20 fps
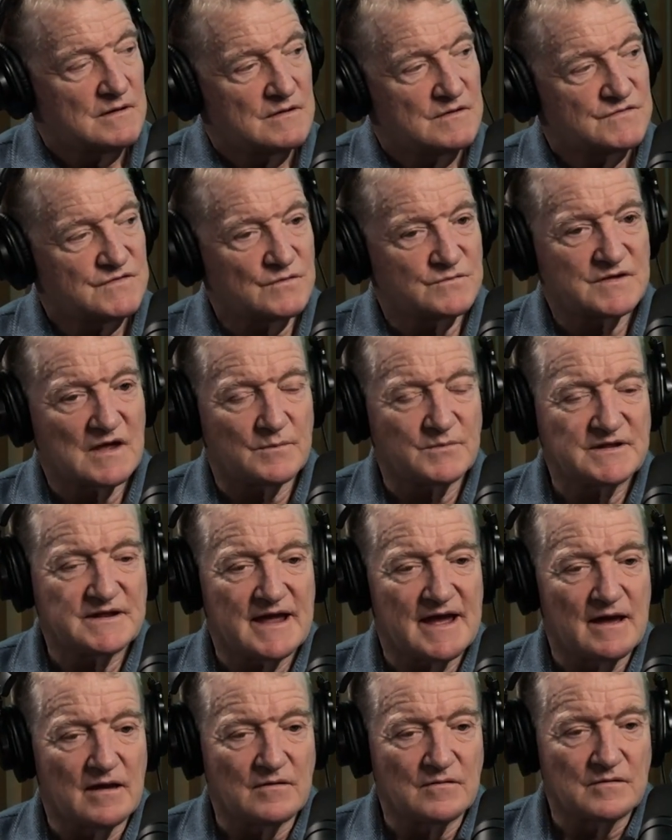So tell me
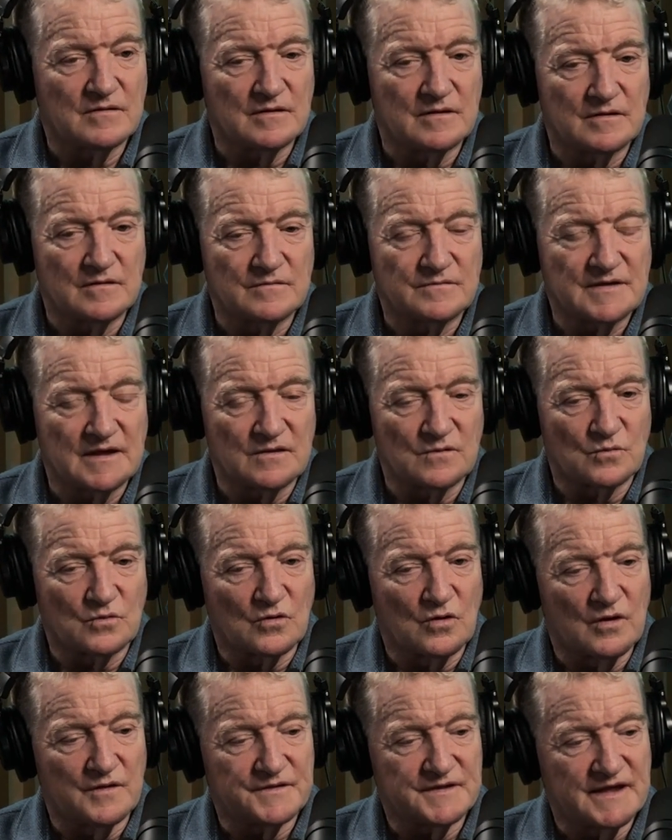now that
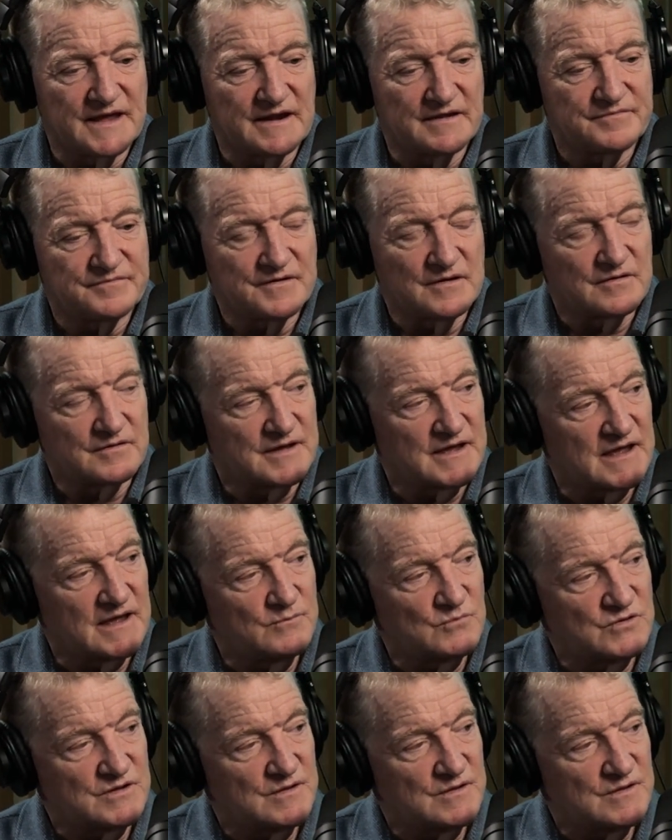we're on the NFL game,